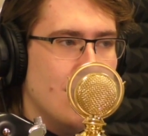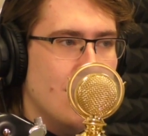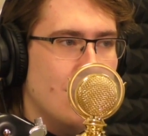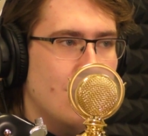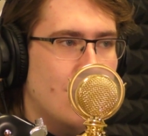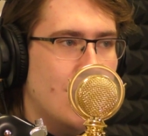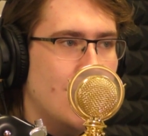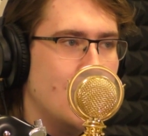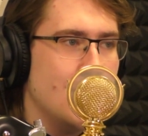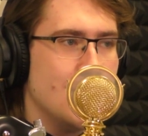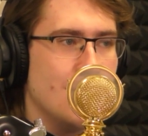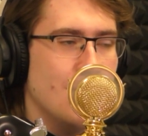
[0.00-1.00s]
Well, I
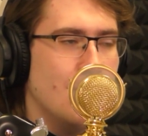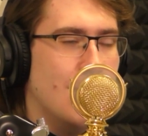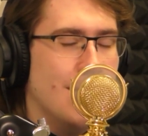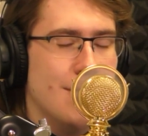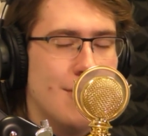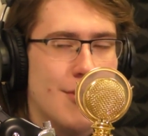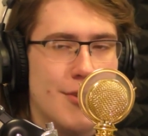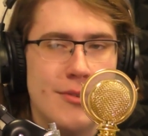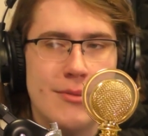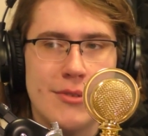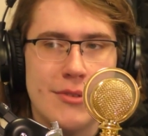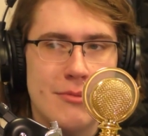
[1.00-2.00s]
just don't bother
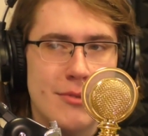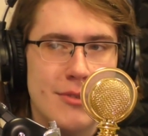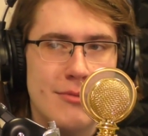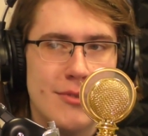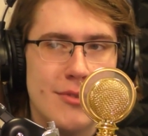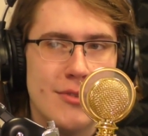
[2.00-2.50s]
arguing with him anymore.